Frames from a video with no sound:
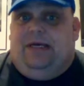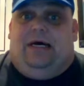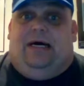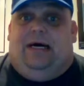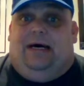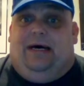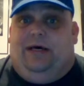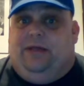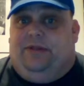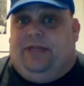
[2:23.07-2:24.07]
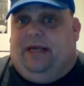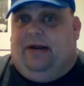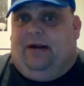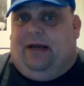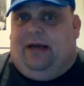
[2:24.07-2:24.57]
Uh,
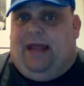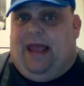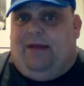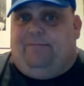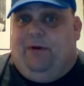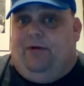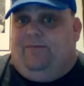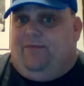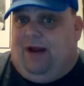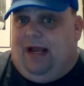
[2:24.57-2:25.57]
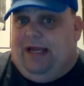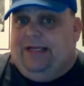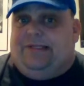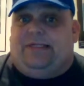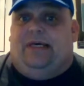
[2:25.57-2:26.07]
their uh, half burden
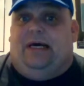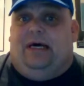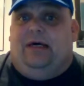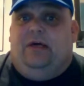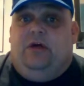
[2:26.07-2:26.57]
fries uh,